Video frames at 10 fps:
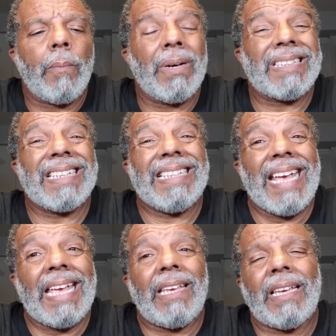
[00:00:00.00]
But
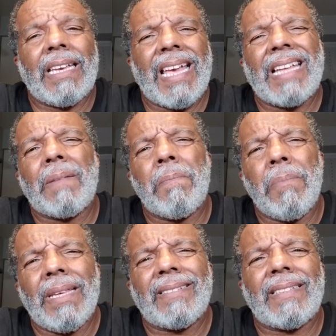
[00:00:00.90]
today, it kind of
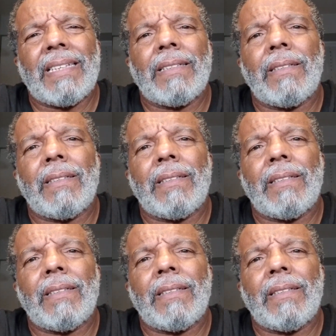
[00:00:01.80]
misted